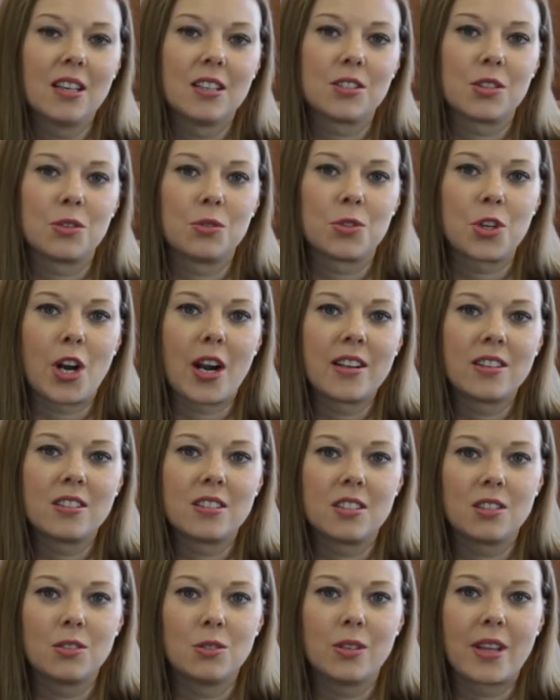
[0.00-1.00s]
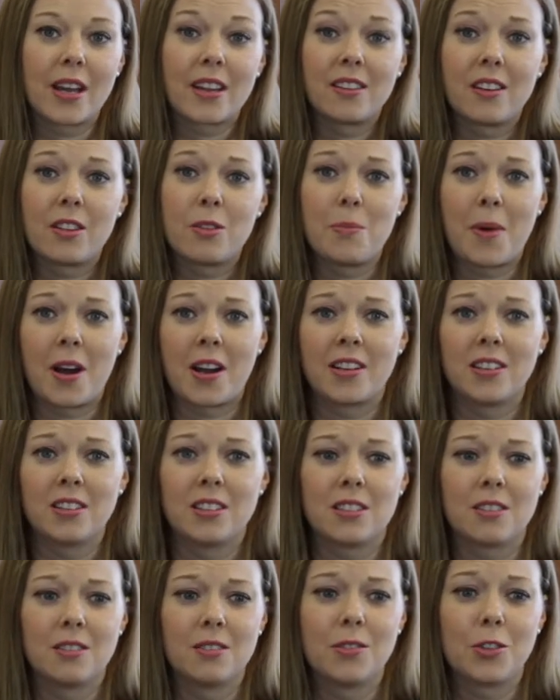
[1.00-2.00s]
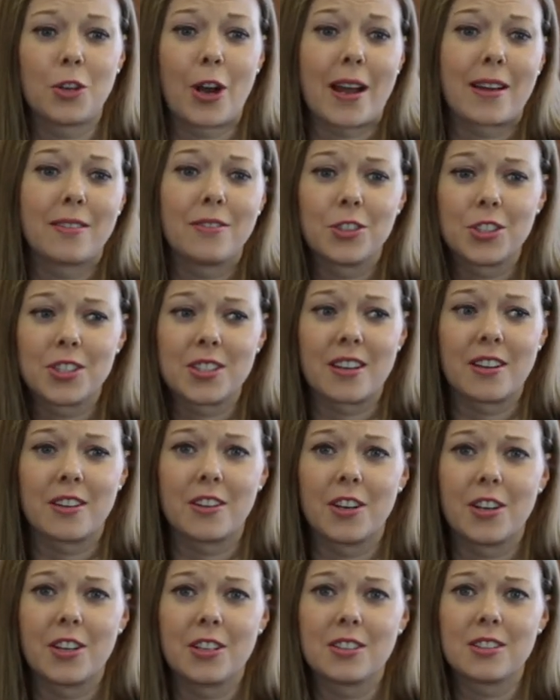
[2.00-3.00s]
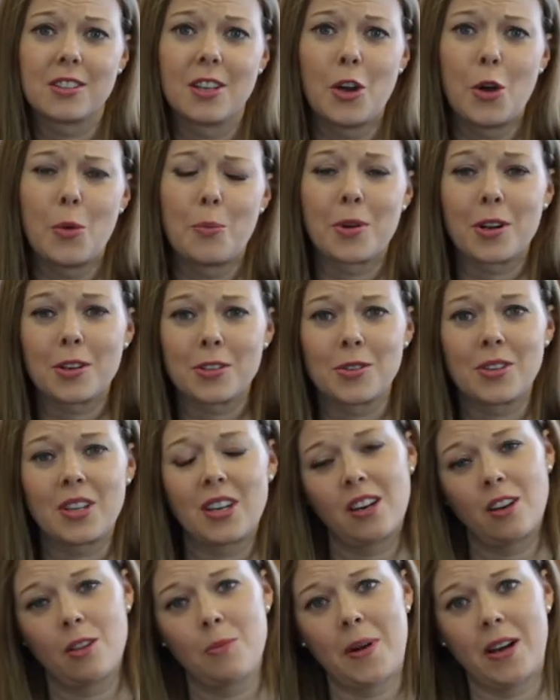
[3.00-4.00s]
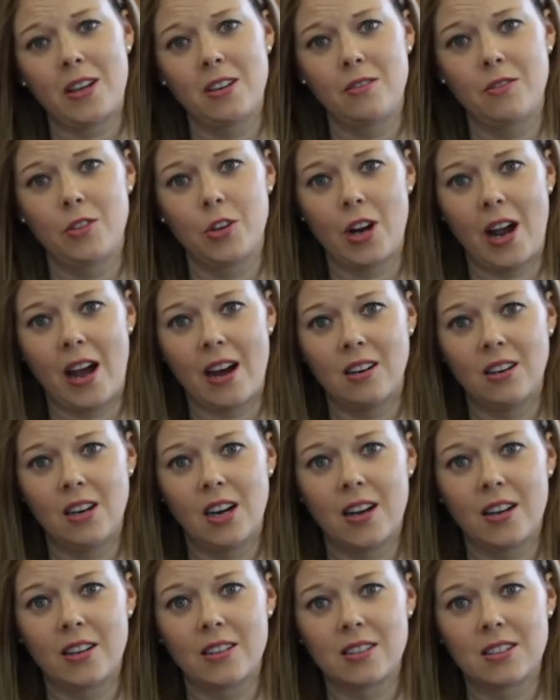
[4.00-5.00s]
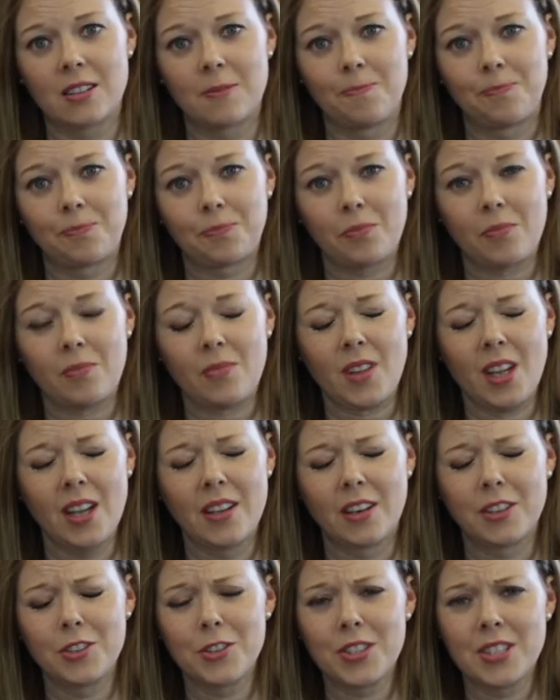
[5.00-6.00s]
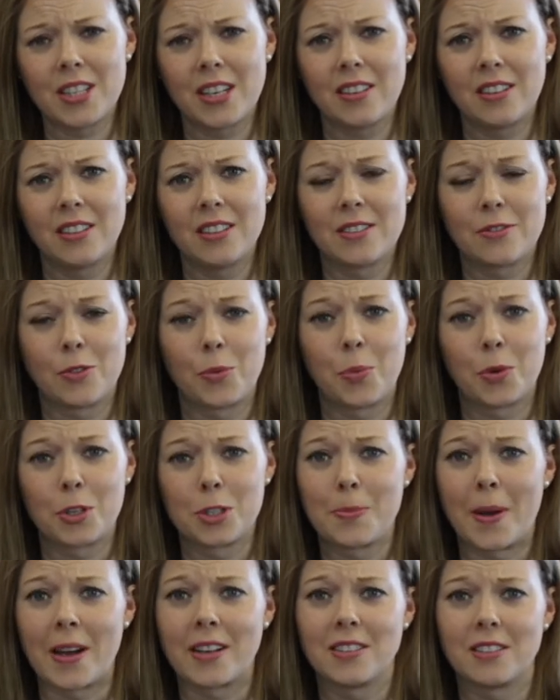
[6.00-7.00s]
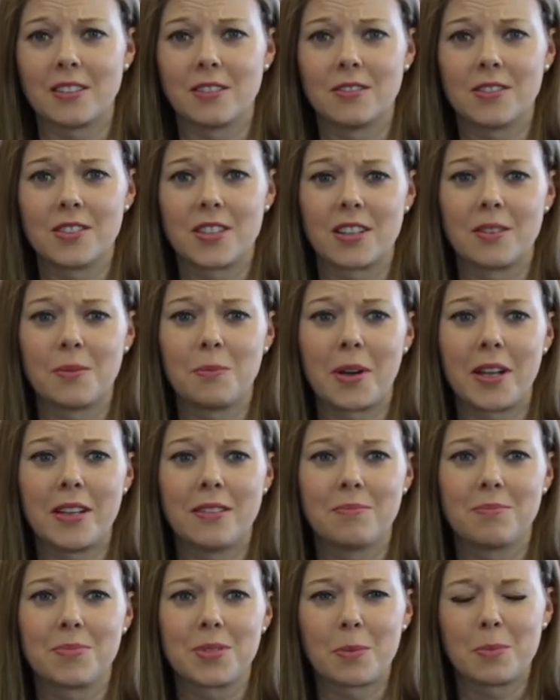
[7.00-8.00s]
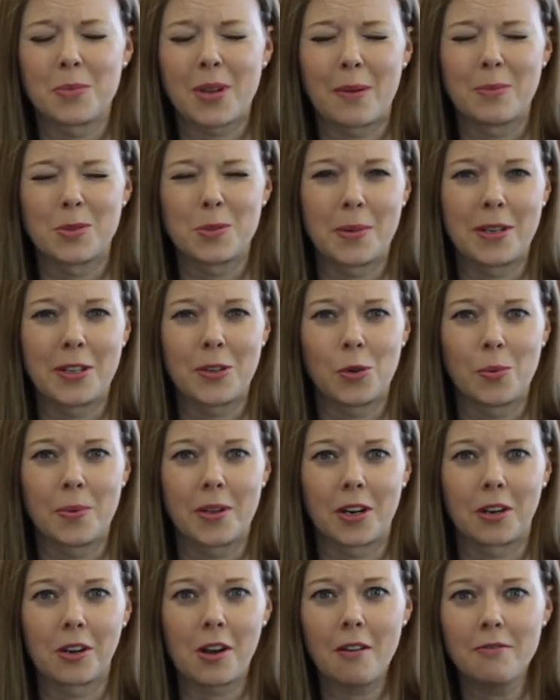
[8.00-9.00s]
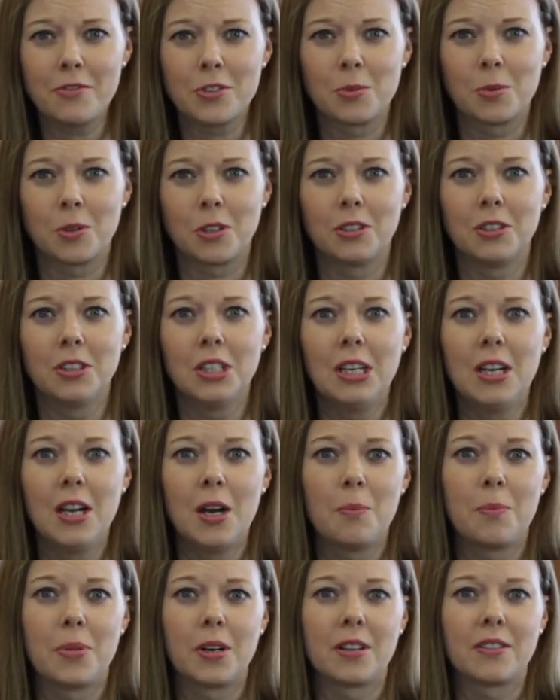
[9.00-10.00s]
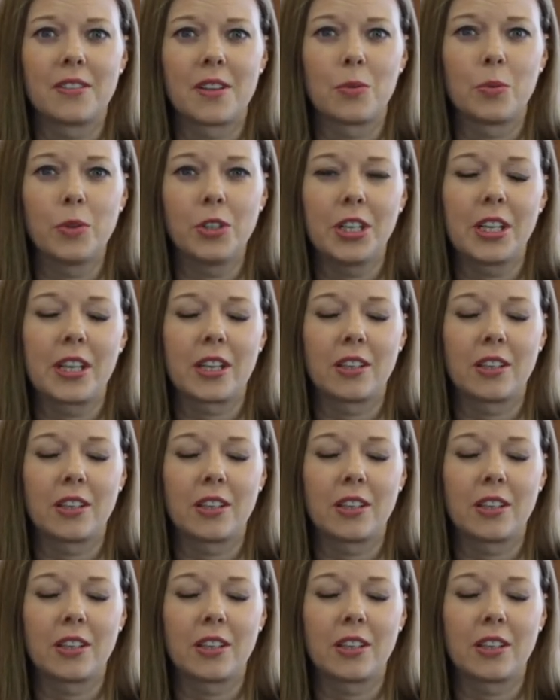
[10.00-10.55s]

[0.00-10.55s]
So trying to get into the mind of your adversaries, but also getting into the mind of your allies, understanding different perspectives that might sometimes make you a bit uncomfortable, but that really